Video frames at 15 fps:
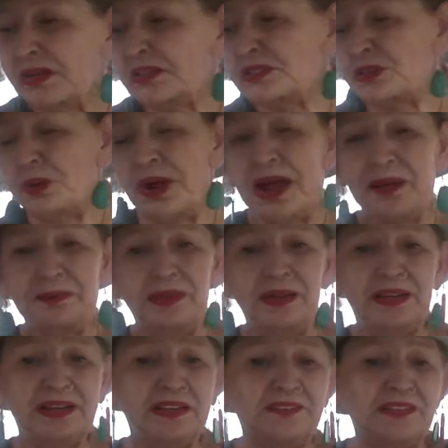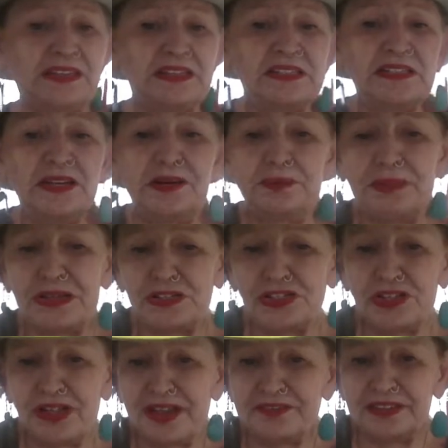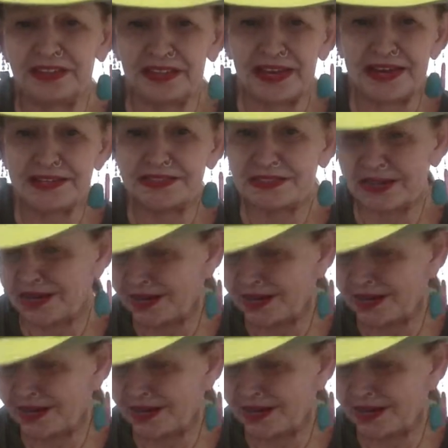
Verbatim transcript: So I'm going to leave this here. Much love and light to